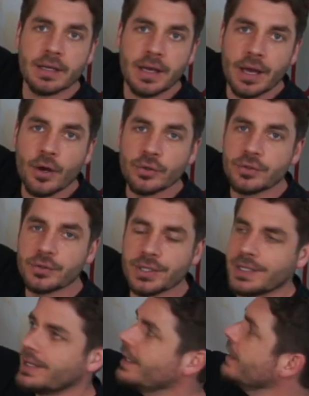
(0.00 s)
can go to
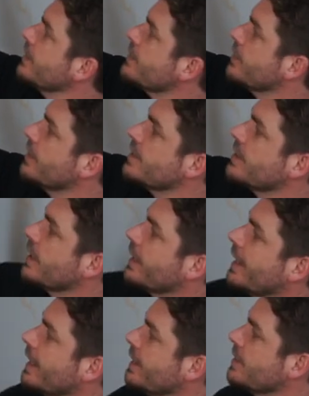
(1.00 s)
the king. So this
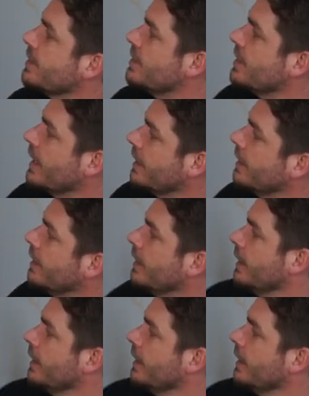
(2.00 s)
is a check.